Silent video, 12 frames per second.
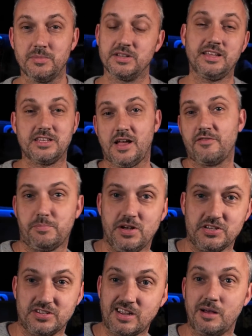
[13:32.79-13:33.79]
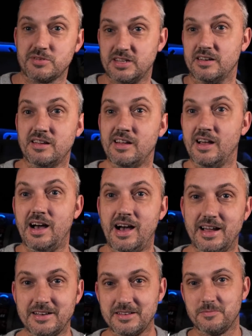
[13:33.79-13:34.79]
but this other person comes in
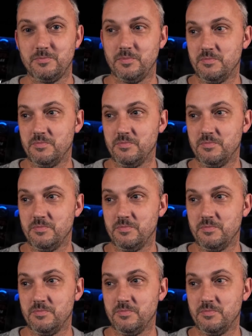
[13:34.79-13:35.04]
and